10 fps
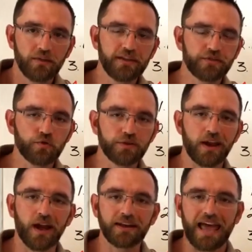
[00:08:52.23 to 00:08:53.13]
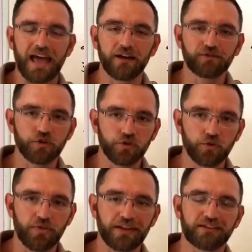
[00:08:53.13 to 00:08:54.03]
These are not have to
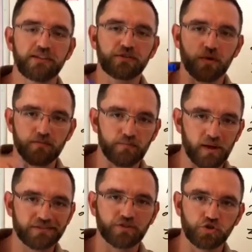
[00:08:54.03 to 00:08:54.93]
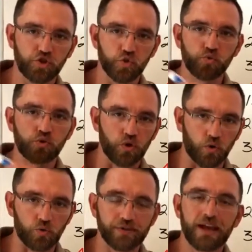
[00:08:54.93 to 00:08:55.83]
do things. These are must do
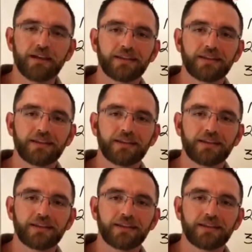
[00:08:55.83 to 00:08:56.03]
goals.